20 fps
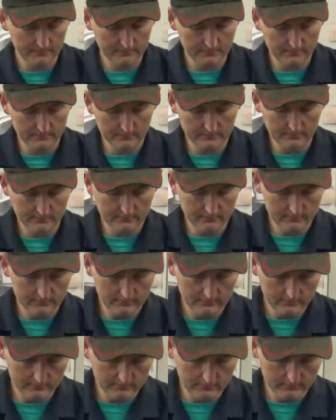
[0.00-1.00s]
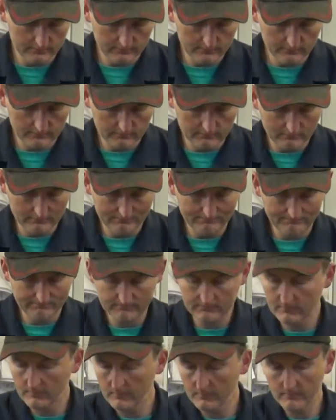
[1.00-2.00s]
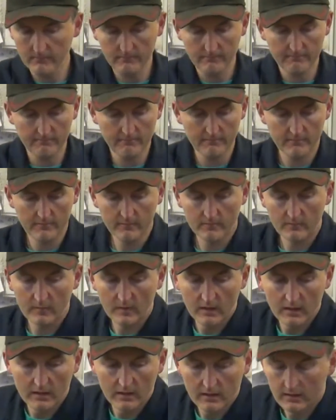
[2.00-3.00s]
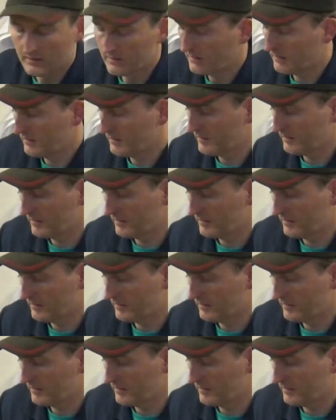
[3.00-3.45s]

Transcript: (silence)